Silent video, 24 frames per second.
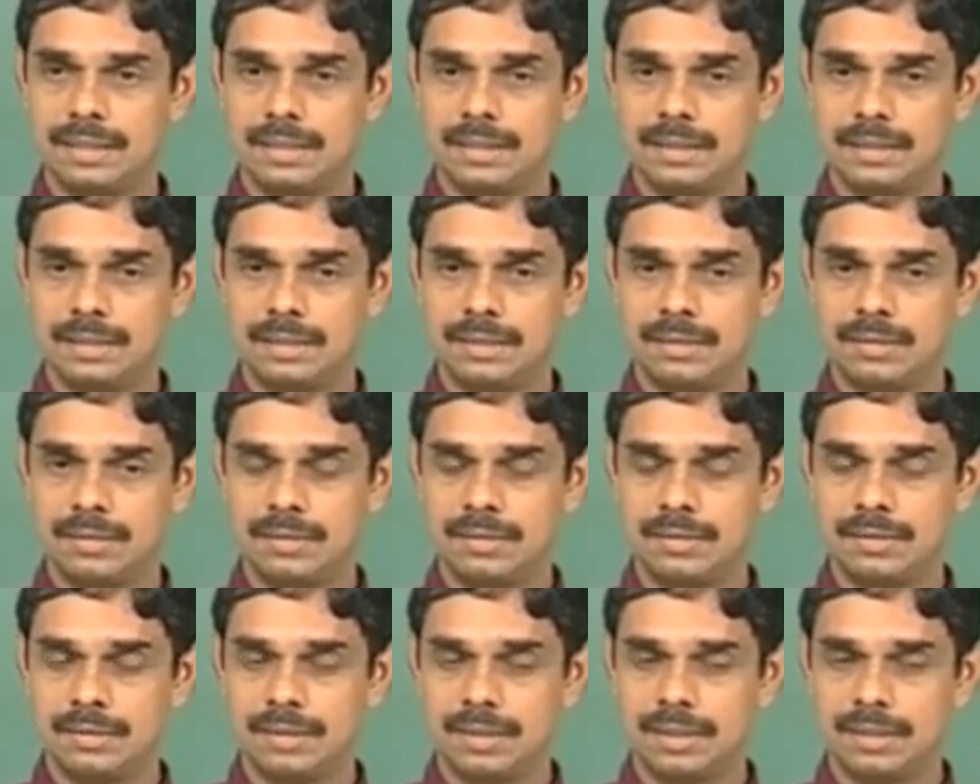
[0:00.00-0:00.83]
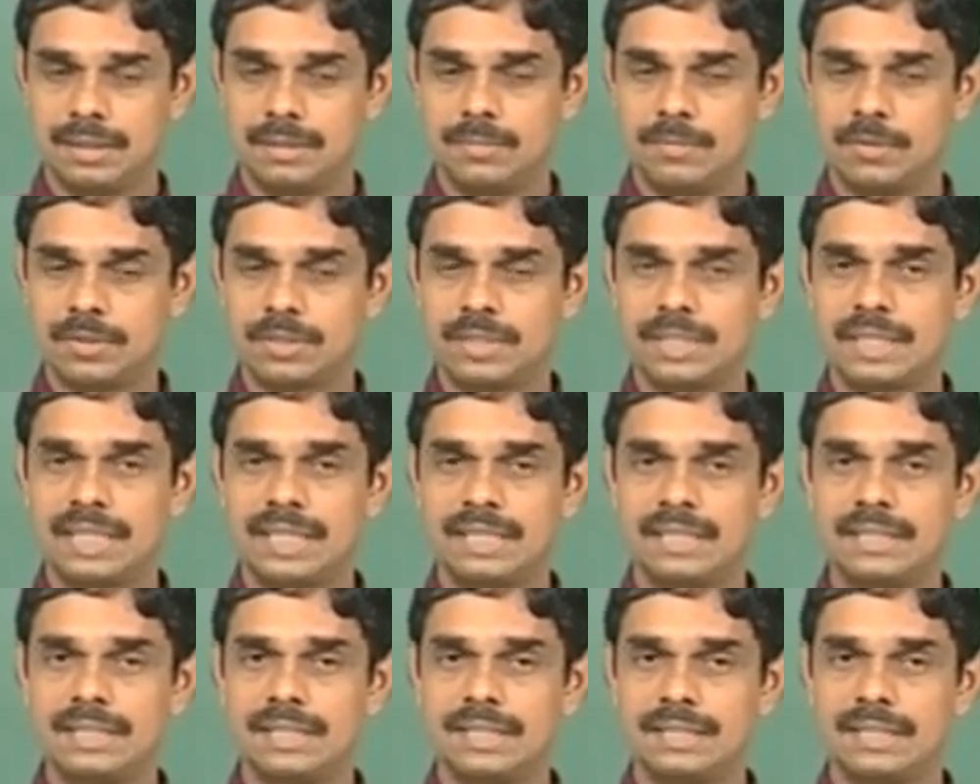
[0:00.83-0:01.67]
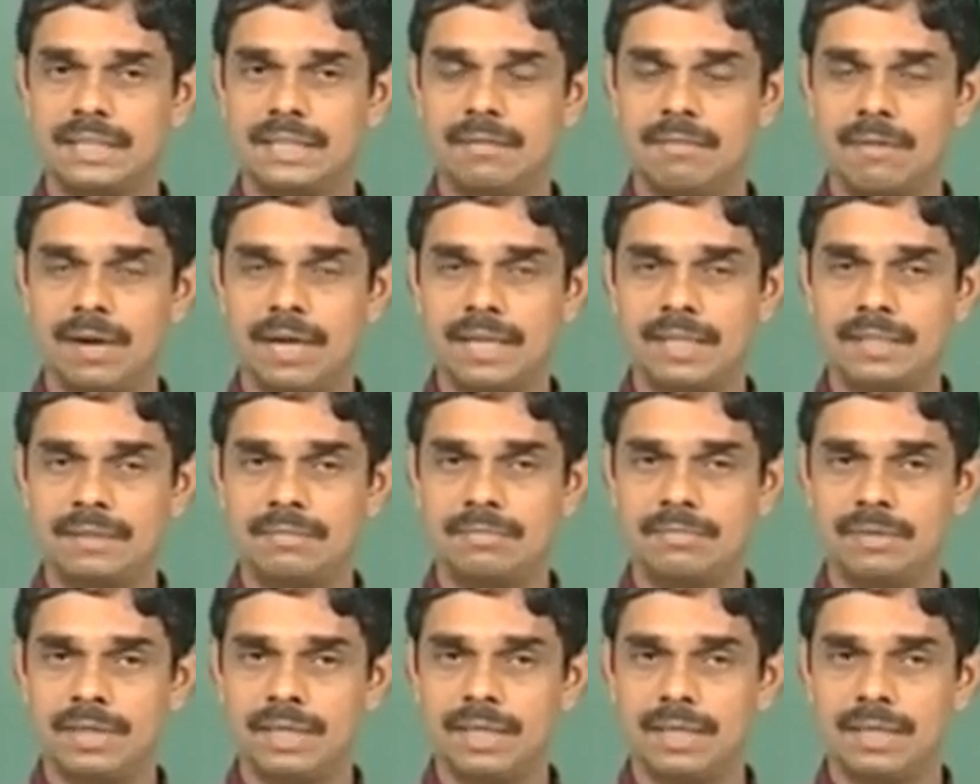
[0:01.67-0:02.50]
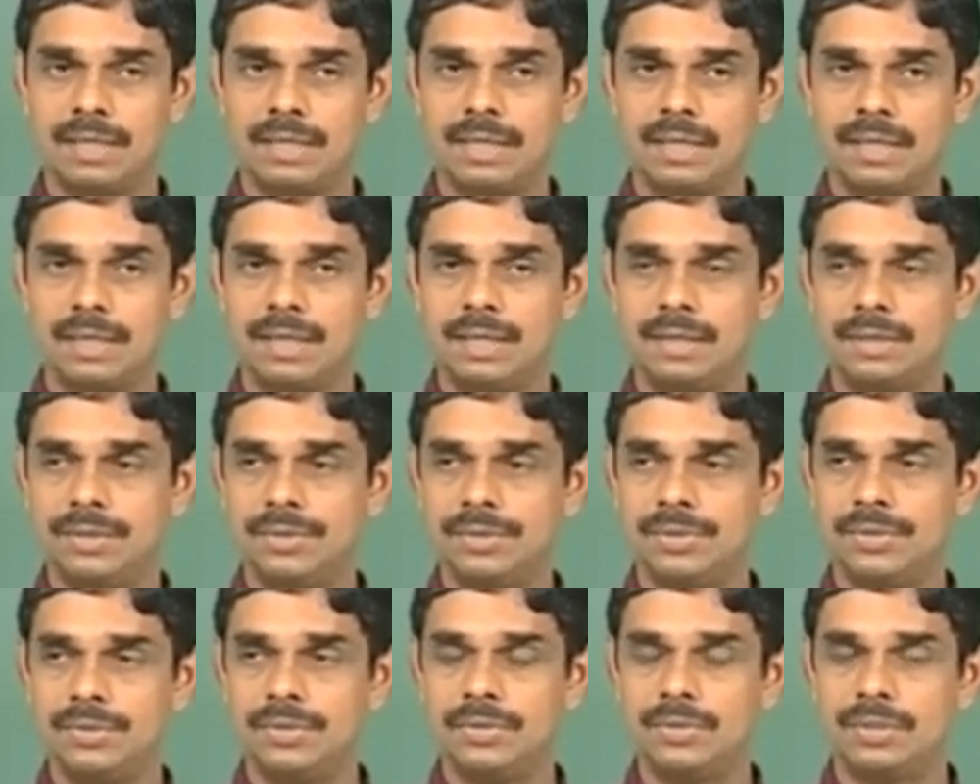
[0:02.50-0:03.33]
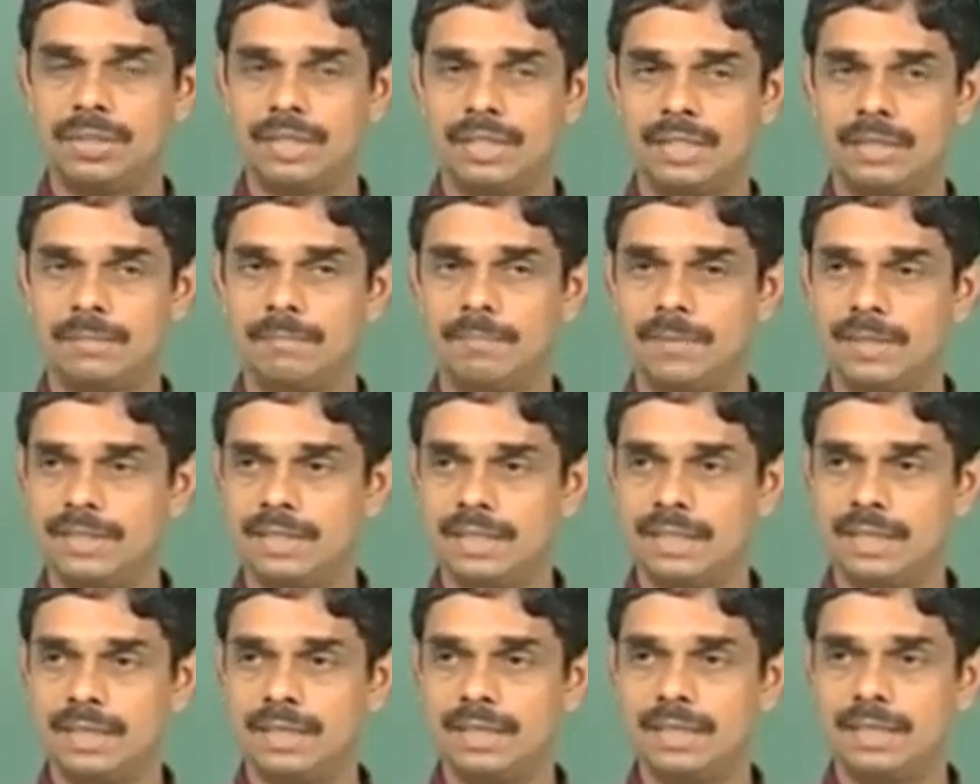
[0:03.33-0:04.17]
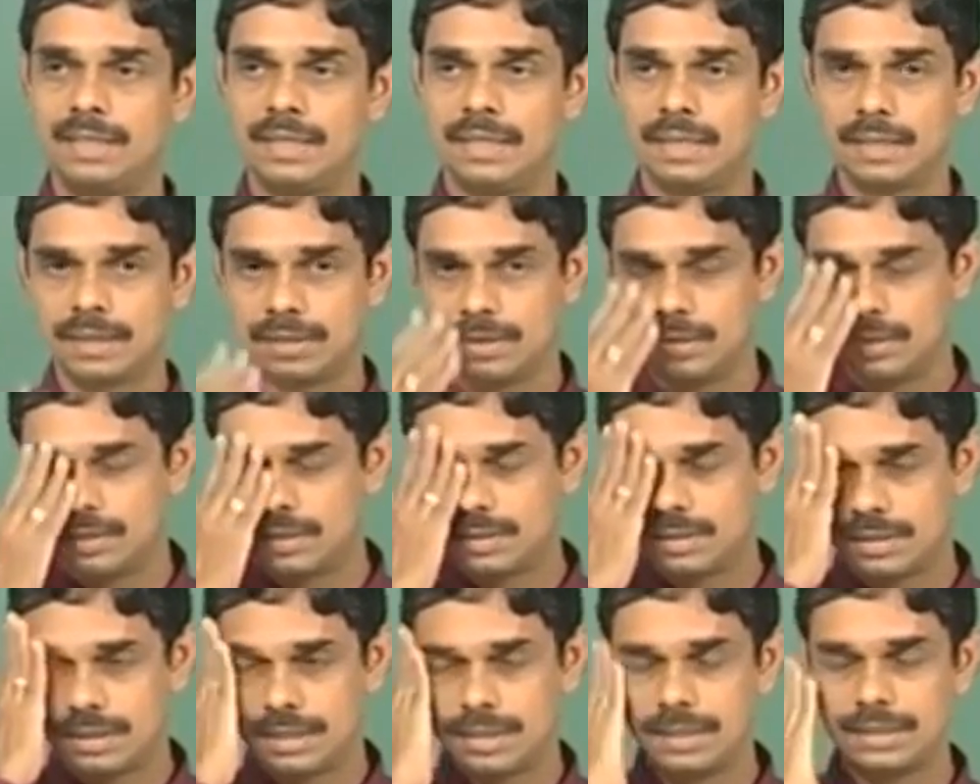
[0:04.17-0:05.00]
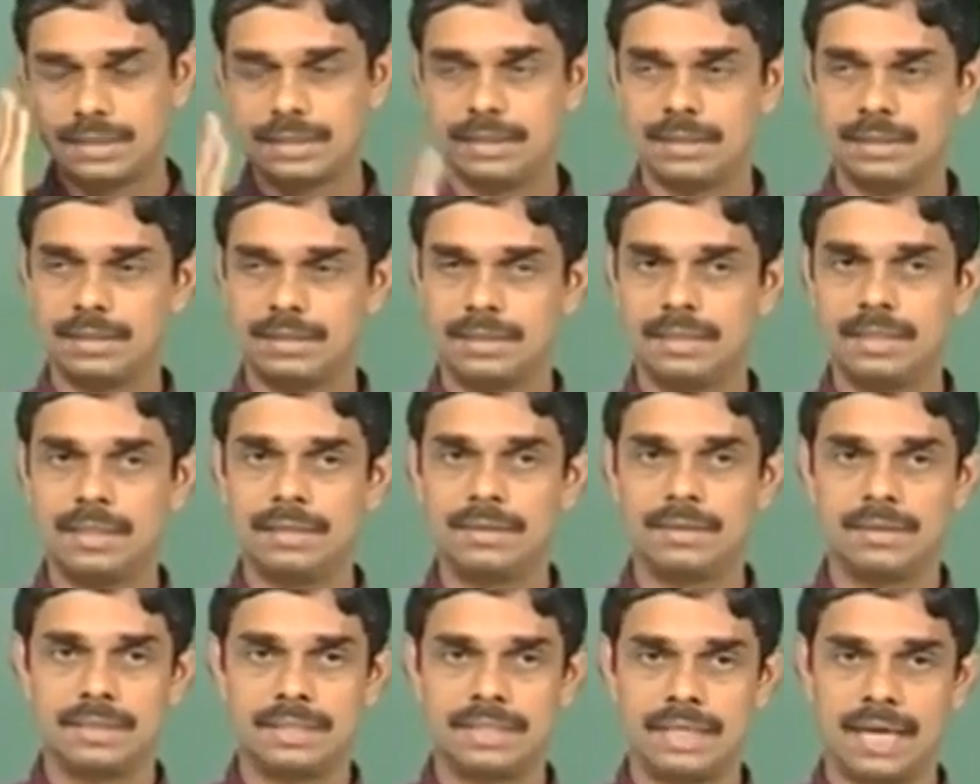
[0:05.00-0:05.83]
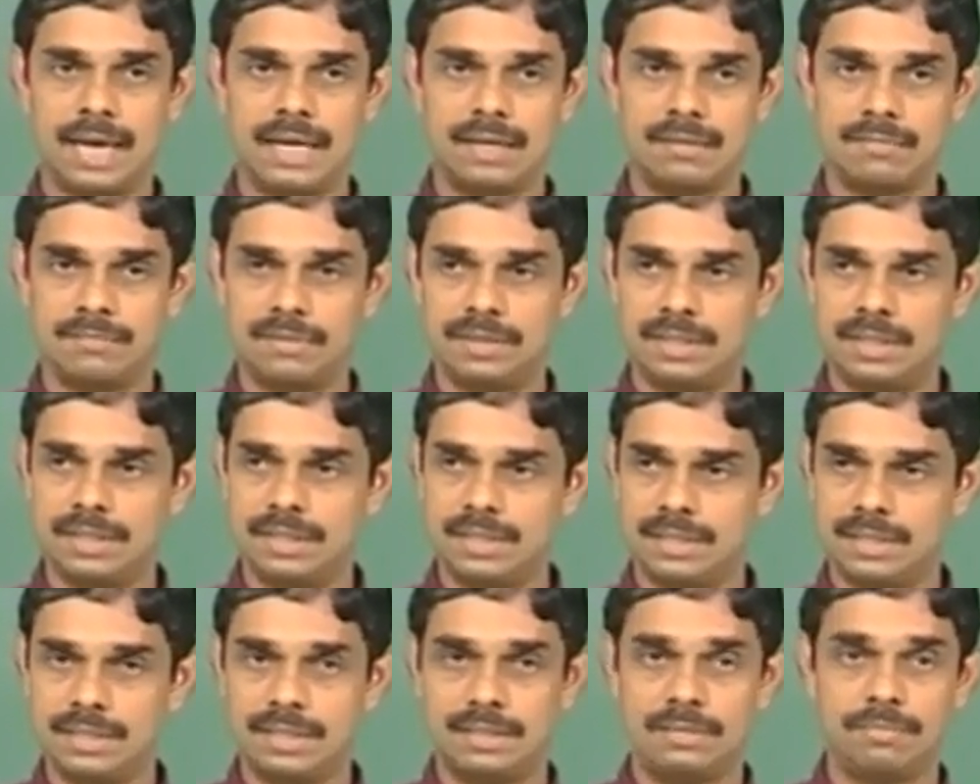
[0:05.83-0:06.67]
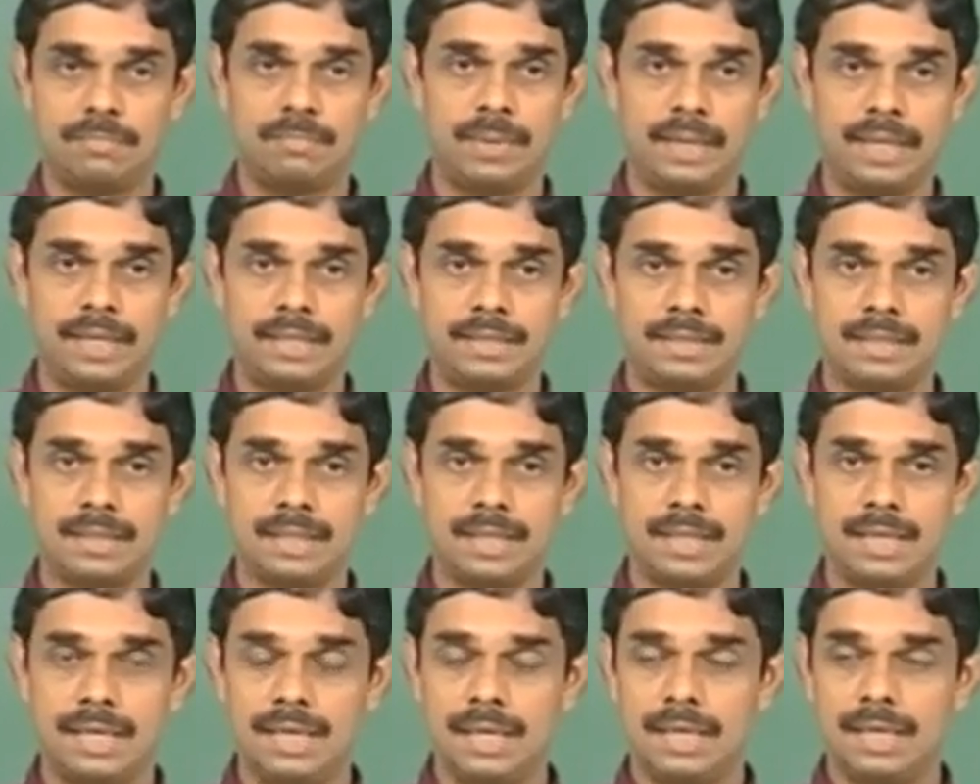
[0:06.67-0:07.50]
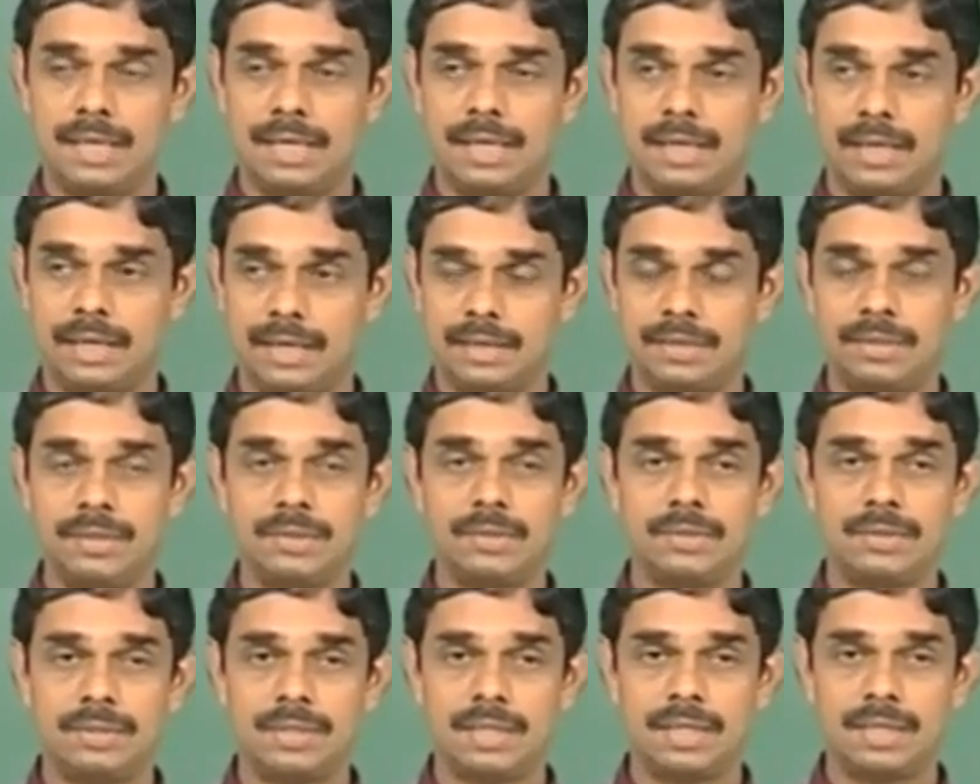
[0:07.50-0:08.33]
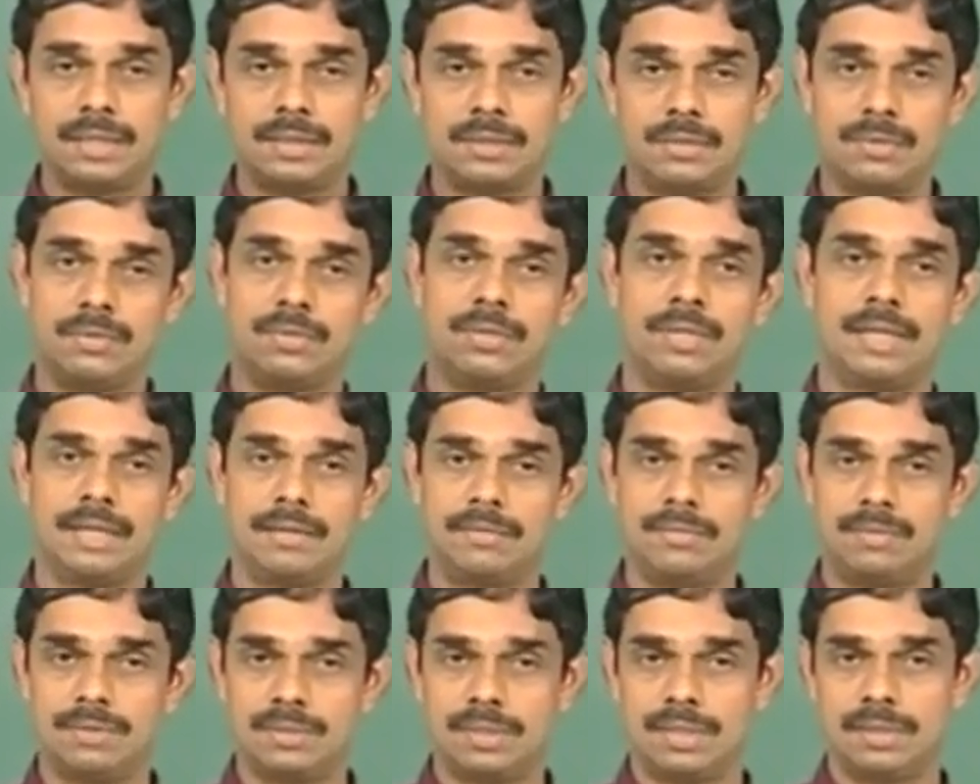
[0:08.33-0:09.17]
uh, thermoacoustic engine is a device where you use a temperature gradient across a thing called stack, which is a set of plates, and use that to drive